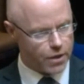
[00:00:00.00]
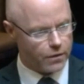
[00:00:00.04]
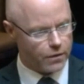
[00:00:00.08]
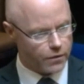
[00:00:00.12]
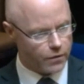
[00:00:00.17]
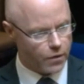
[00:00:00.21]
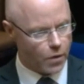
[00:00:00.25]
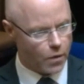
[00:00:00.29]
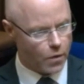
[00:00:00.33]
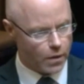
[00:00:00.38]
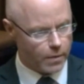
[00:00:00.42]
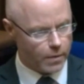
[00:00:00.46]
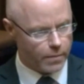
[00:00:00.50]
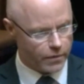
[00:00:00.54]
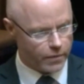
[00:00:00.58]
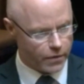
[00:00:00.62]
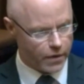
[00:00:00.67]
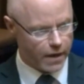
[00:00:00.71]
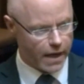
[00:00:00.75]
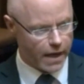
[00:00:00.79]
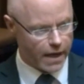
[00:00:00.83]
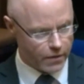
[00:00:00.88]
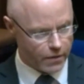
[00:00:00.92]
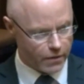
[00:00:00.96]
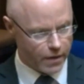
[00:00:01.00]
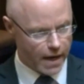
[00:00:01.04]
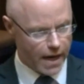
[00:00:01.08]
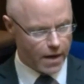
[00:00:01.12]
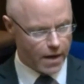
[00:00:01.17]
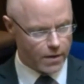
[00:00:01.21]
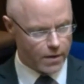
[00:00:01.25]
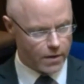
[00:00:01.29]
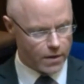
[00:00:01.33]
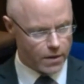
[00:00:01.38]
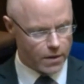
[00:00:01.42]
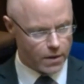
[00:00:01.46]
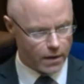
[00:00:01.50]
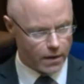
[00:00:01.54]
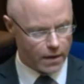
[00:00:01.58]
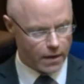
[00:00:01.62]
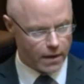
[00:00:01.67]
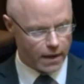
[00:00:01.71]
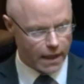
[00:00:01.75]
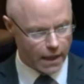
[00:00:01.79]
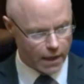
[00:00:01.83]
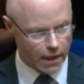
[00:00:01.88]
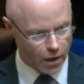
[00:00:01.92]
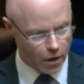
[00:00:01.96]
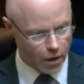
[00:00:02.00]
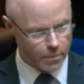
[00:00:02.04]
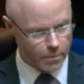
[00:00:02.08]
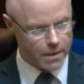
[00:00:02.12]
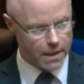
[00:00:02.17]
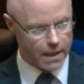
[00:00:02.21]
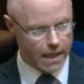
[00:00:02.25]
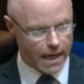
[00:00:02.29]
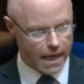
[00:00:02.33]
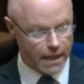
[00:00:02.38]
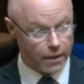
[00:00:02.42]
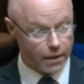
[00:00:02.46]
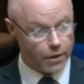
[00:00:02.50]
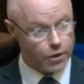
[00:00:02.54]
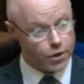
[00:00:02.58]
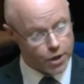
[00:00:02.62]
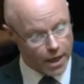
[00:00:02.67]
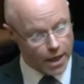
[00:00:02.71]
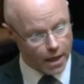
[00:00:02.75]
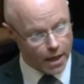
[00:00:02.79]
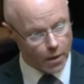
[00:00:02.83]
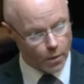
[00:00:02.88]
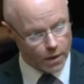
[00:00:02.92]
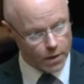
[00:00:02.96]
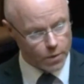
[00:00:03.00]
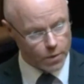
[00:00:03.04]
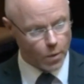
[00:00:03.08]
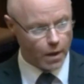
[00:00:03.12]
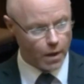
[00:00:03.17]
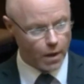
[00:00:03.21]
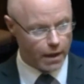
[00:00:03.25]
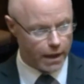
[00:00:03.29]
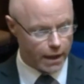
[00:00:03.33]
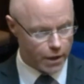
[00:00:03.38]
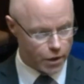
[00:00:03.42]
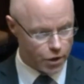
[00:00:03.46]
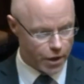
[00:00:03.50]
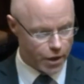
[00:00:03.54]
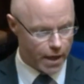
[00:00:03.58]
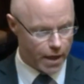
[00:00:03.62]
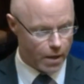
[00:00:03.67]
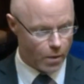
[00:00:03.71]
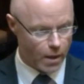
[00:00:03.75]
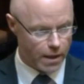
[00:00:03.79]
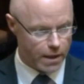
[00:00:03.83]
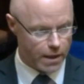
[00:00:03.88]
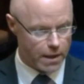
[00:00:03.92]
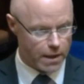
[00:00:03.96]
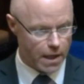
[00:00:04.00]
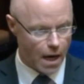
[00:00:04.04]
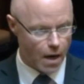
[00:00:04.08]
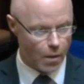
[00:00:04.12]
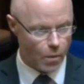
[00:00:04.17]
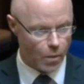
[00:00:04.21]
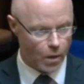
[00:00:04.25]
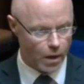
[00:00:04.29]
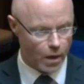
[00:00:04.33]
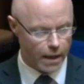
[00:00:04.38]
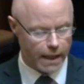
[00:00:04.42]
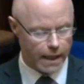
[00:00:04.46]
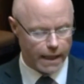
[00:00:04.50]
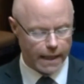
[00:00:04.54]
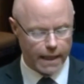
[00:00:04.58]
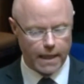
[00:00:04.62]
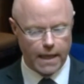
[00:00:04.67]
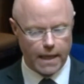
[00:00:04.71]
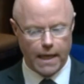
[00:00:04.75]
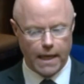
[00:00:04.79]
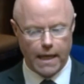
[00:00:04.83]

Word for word: forum for out of hours so that they could come together, share what's working, share what's not working.